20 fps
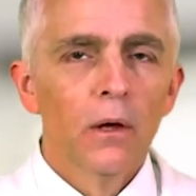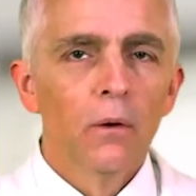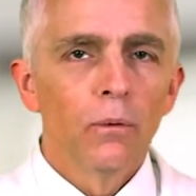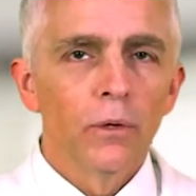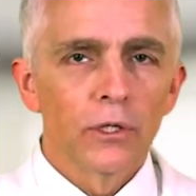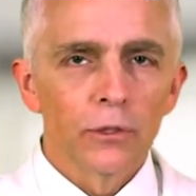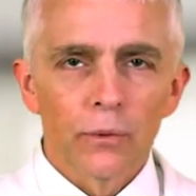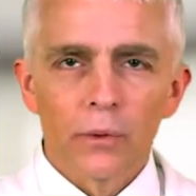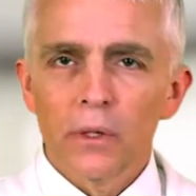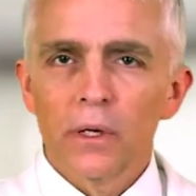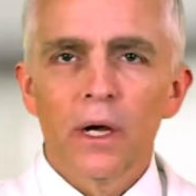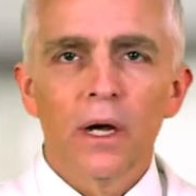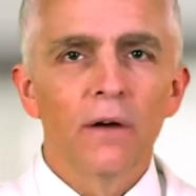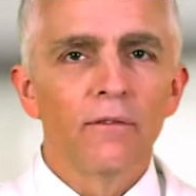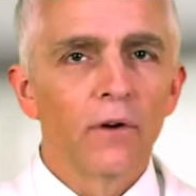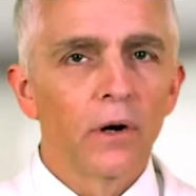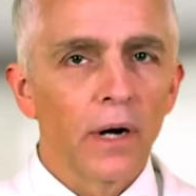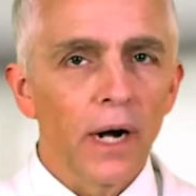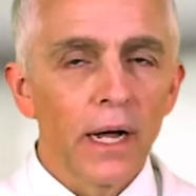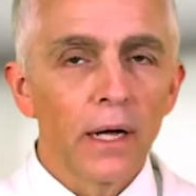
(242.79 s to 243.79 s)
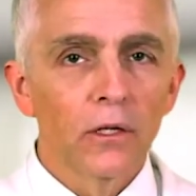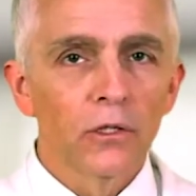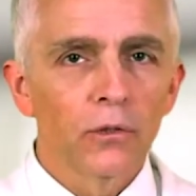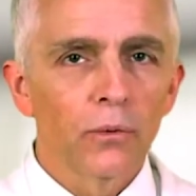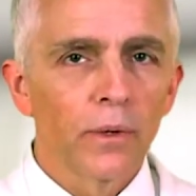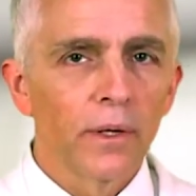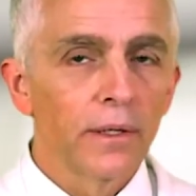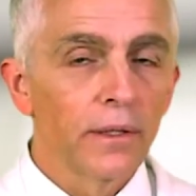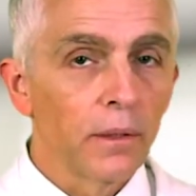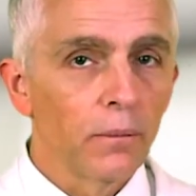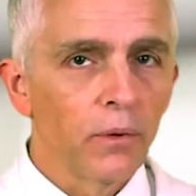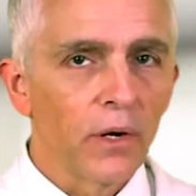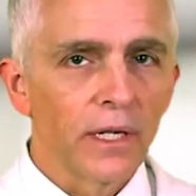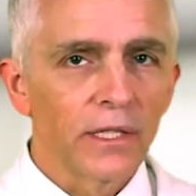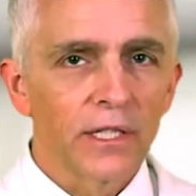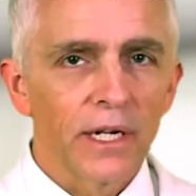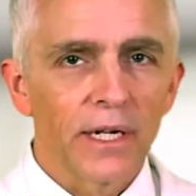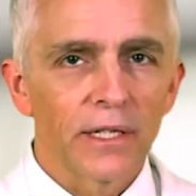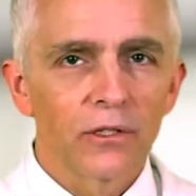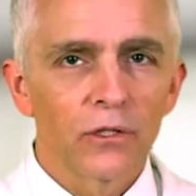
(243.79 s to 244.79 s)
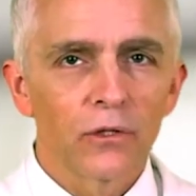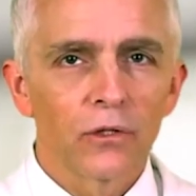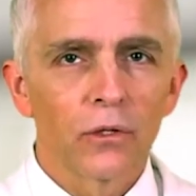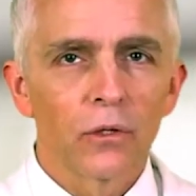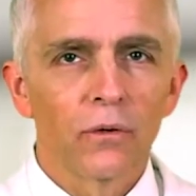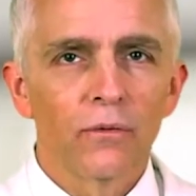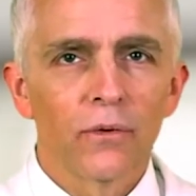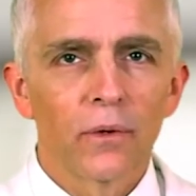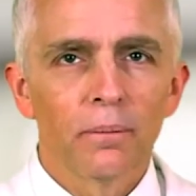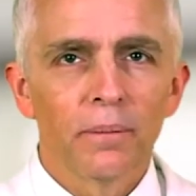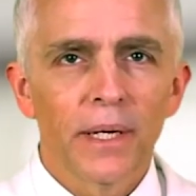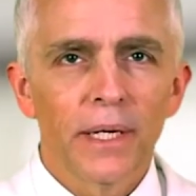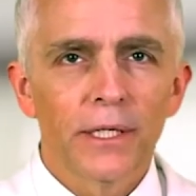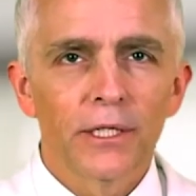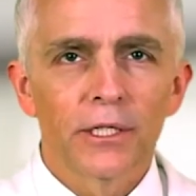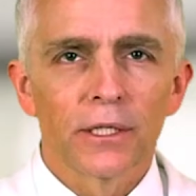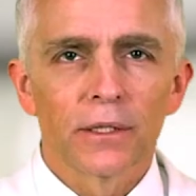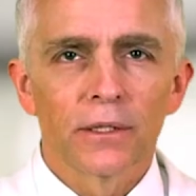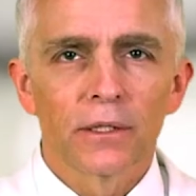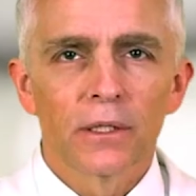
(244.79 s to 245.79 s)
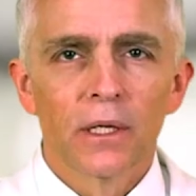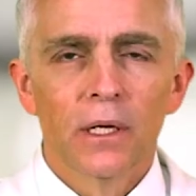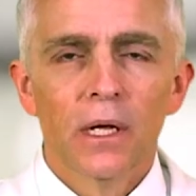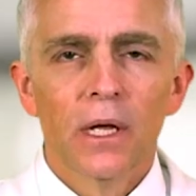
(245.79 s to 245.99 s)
which we'll cover elsewhere at the Breast Cancer School for patients.